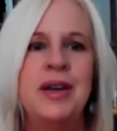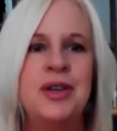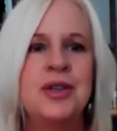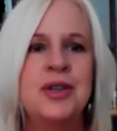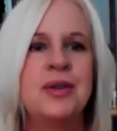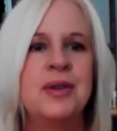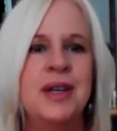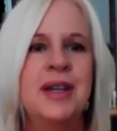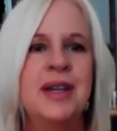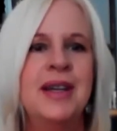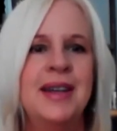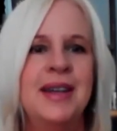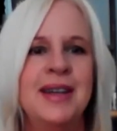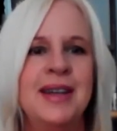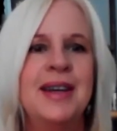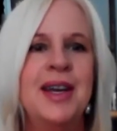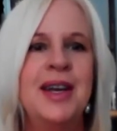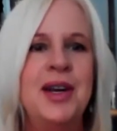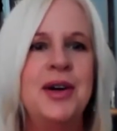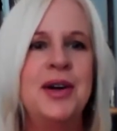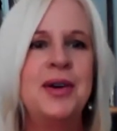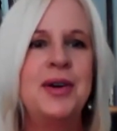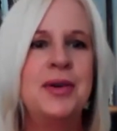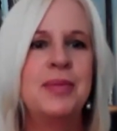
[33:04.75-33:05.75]
you know,
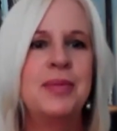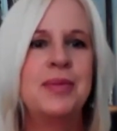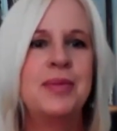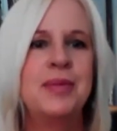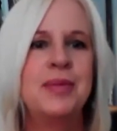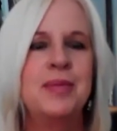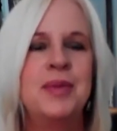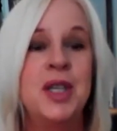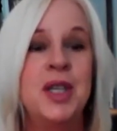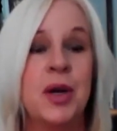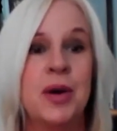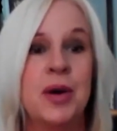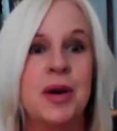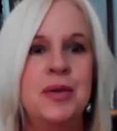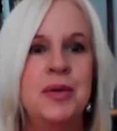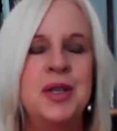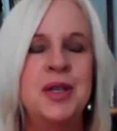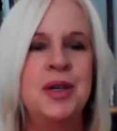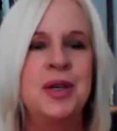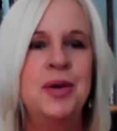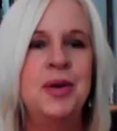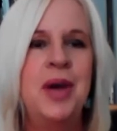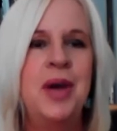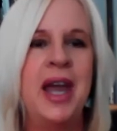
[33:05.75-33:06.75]
0 to
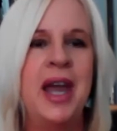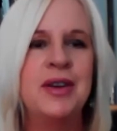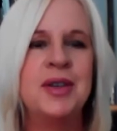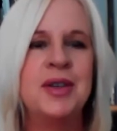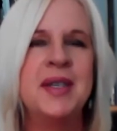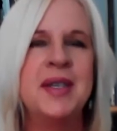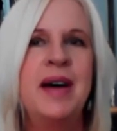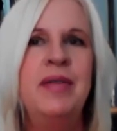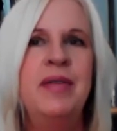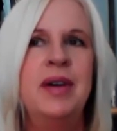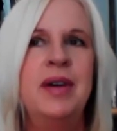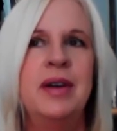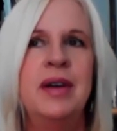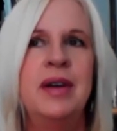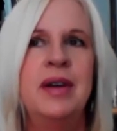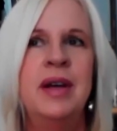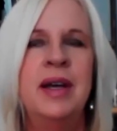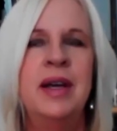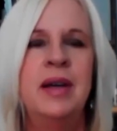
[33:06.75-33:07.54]
age 7